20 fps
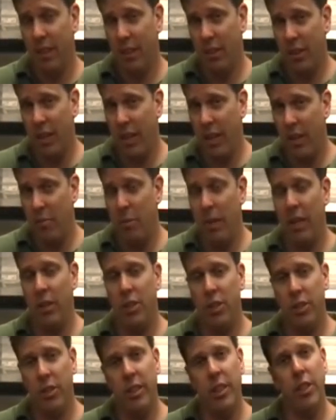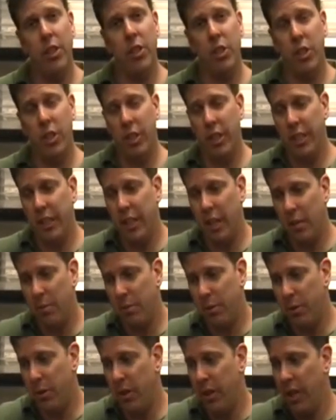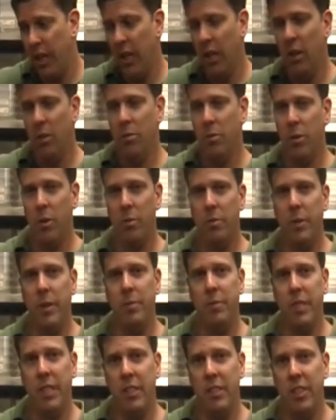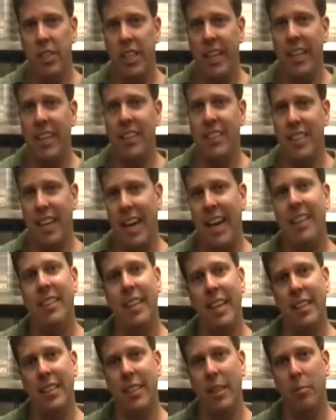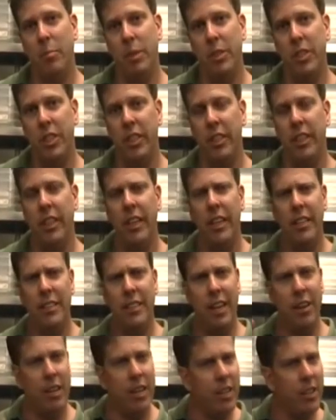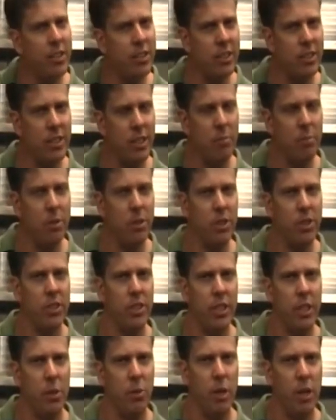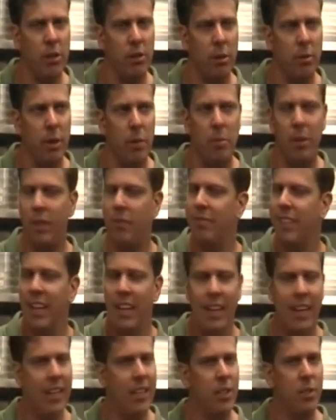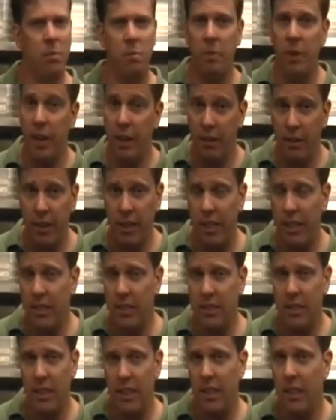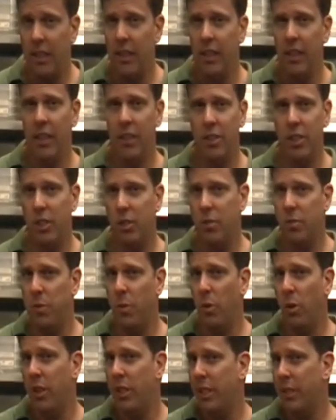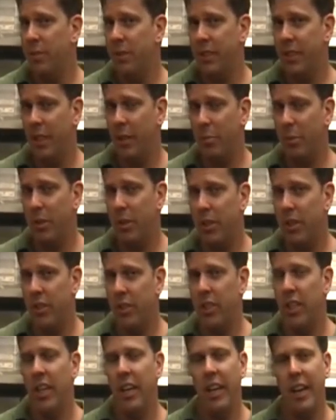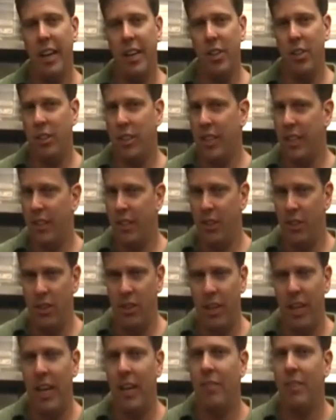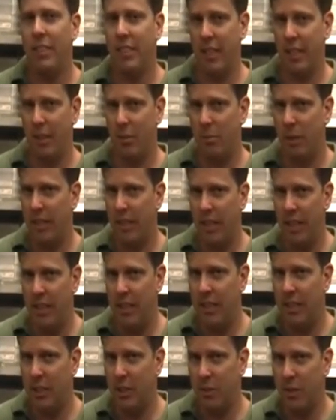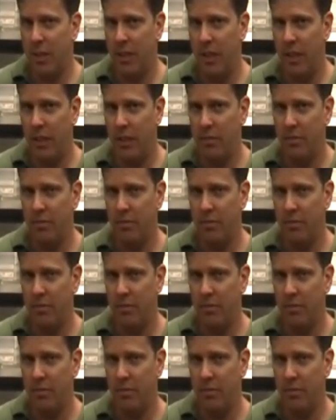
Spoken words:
Okay, make sure that you're cooking that food for 15 seconds at that temperature. Now here's the temperatures that you want to remember, and it's very easy. It's just 4 different temperatures, and you'll have it down by the end of this video.